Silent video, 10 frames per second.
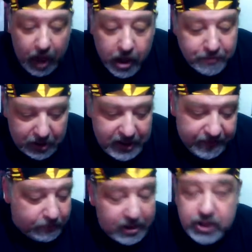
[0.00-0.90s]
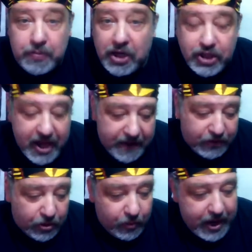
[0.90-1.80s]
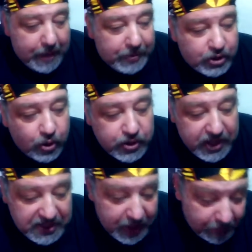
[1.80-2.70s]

unbelievable, especially after 3 episodes. That's